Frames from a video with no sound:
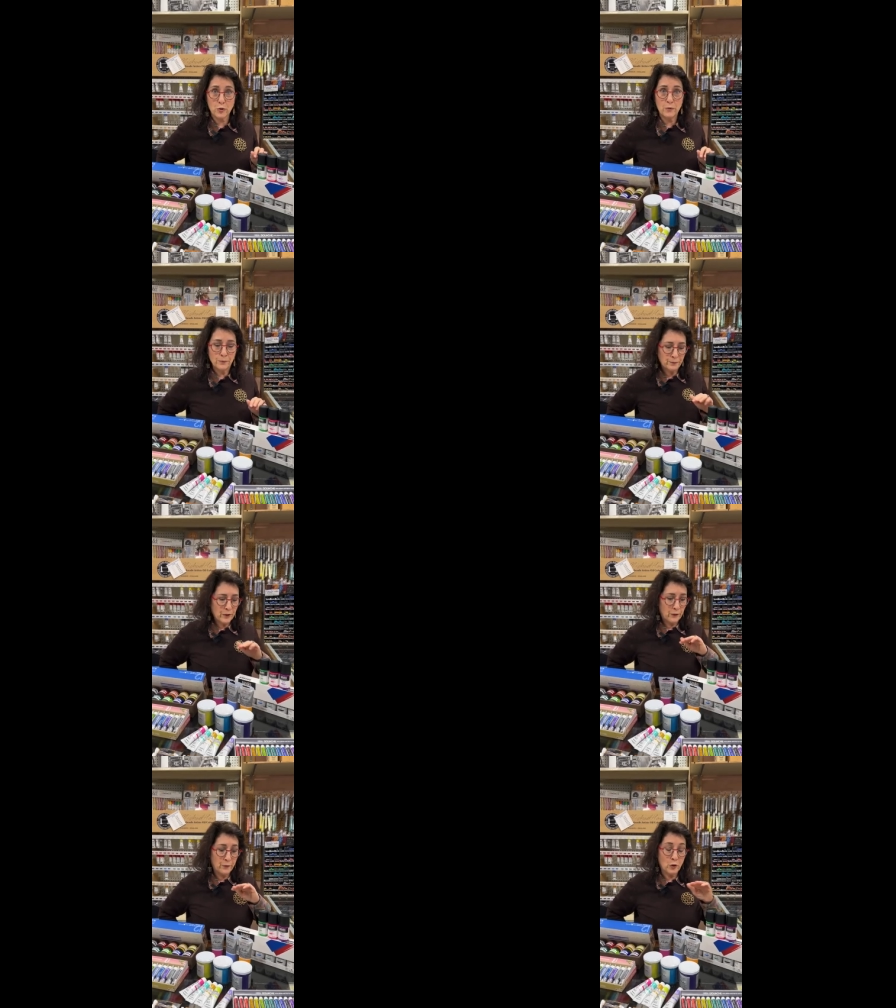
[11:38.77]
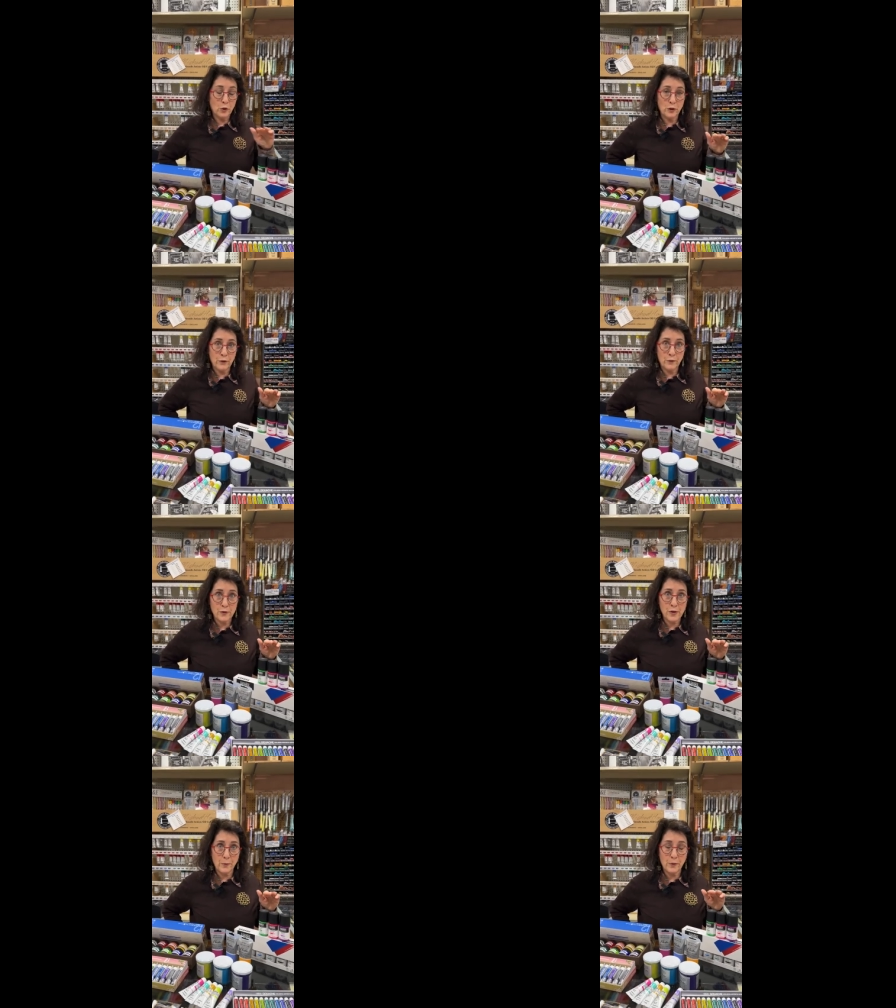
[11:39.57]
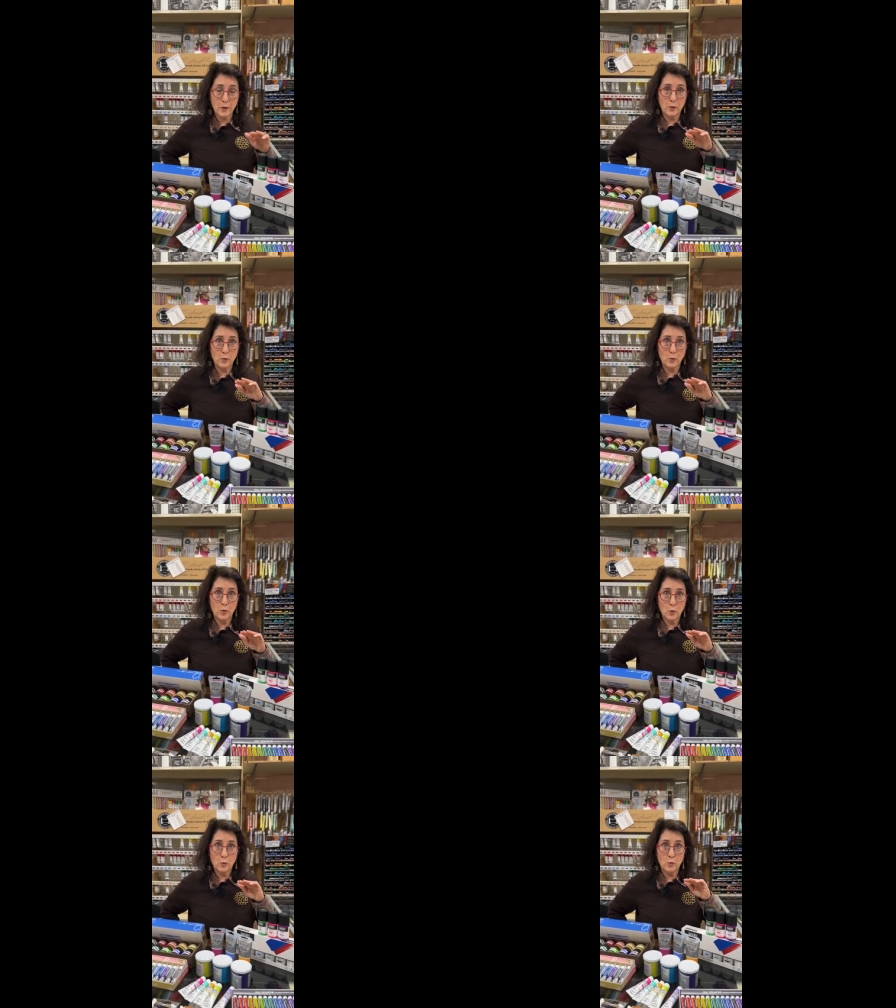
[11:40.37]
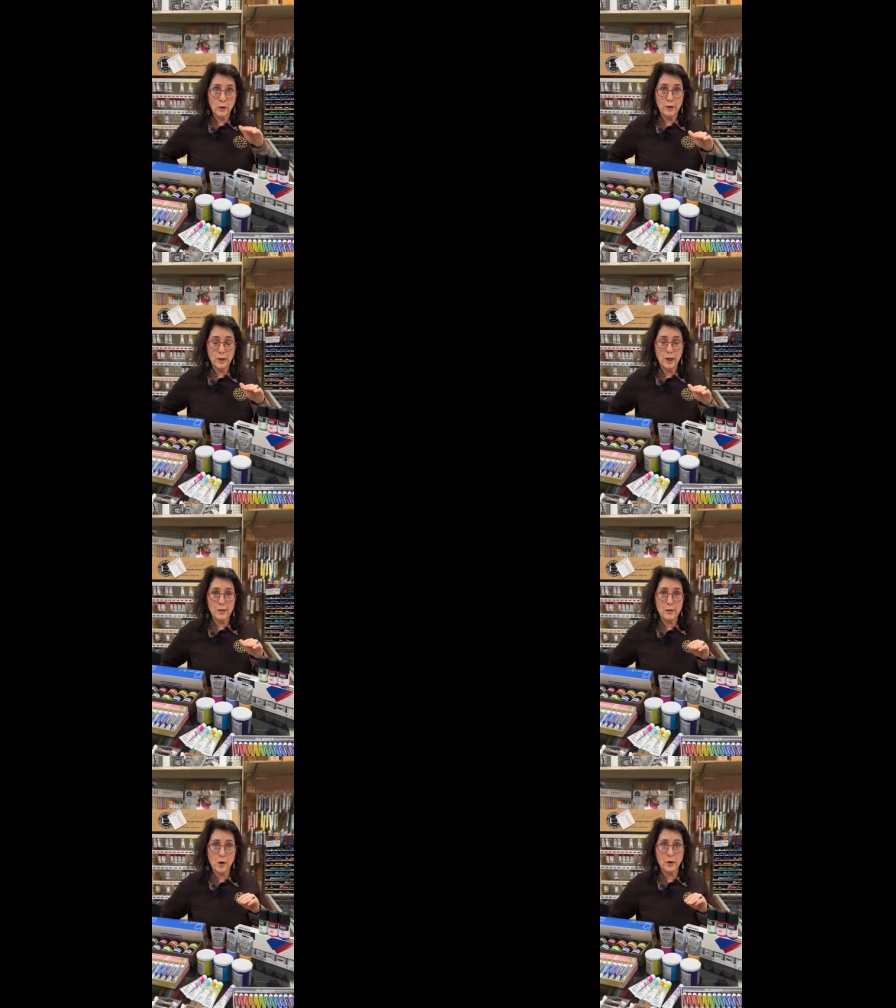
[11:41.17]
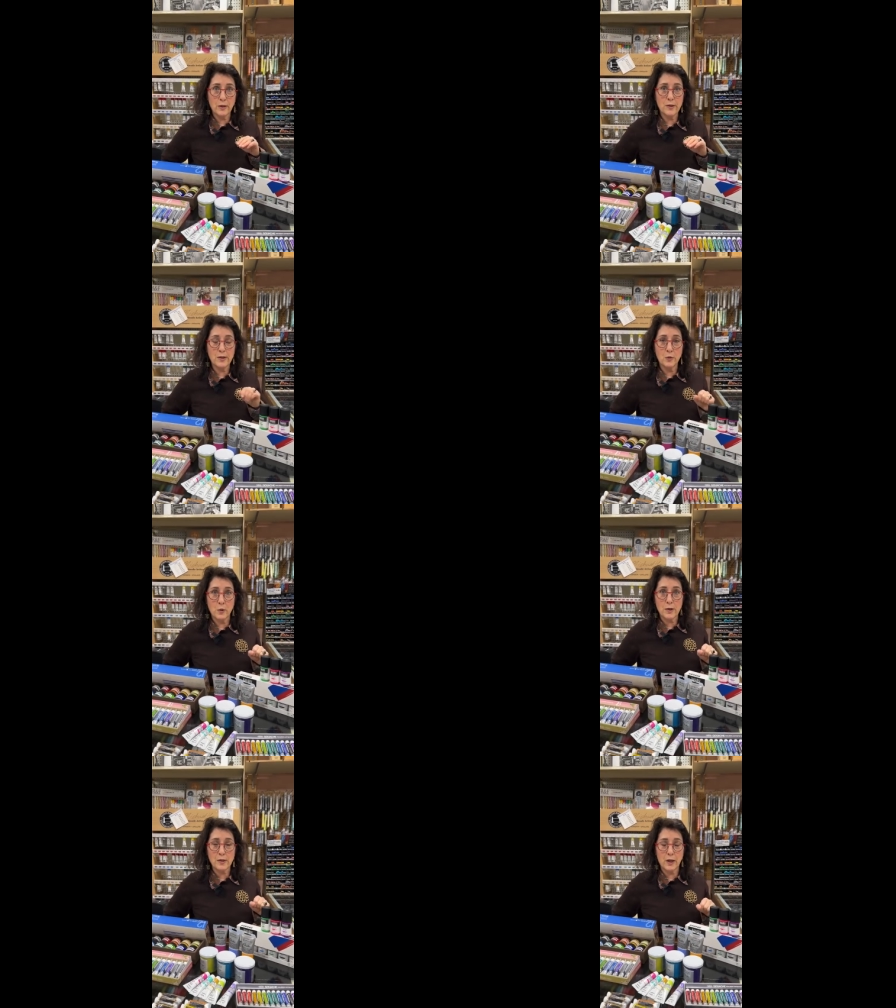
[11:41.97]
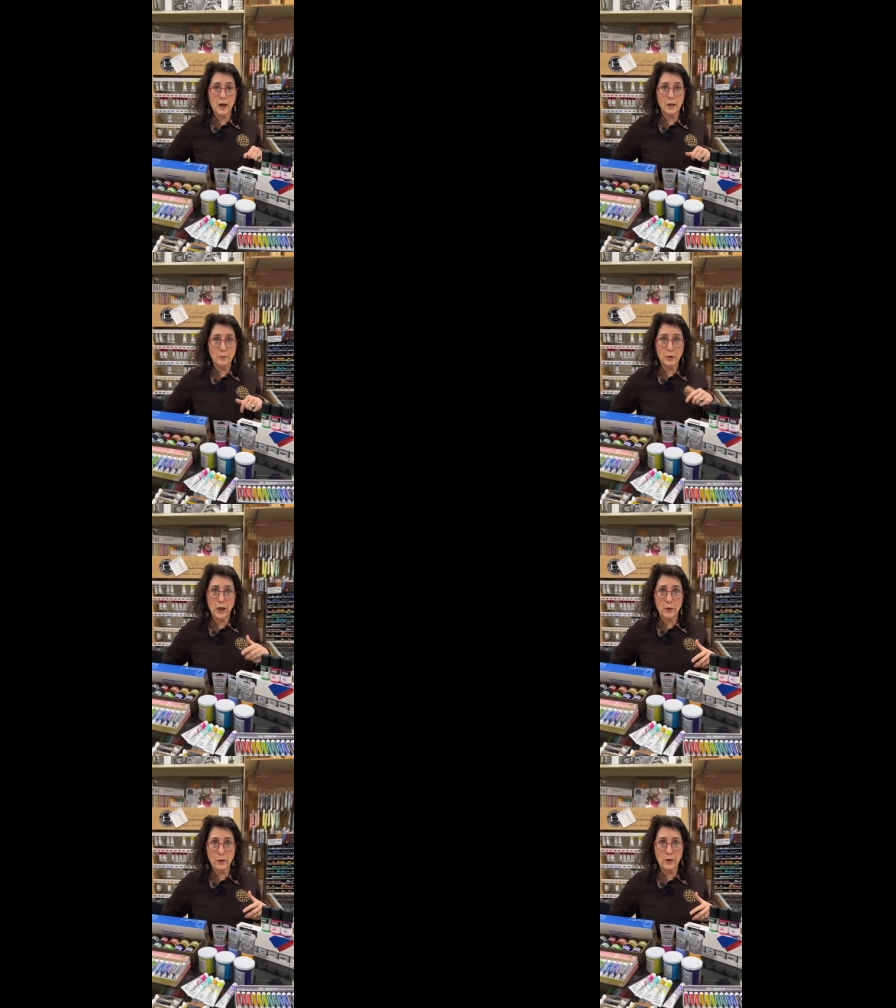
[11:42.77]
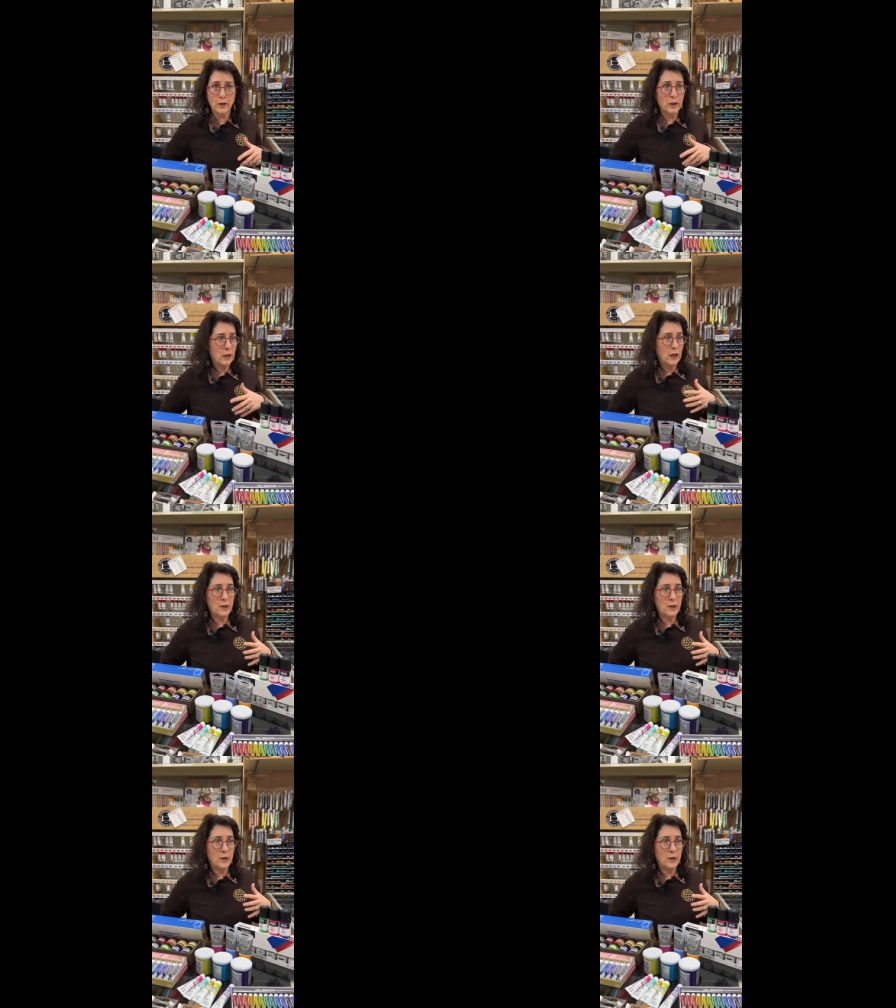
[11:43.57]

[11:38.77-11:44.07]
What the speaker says: too. If you're looking for something really to get started, see what it's like, play with it.